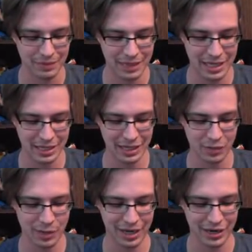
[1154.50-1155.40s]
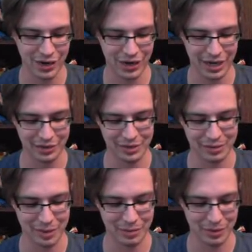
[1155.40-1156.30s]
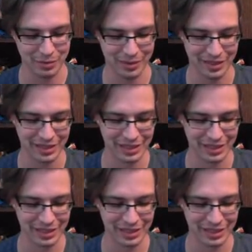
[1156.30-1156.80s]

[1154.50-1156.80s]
get quick knockouts on my Pokemon.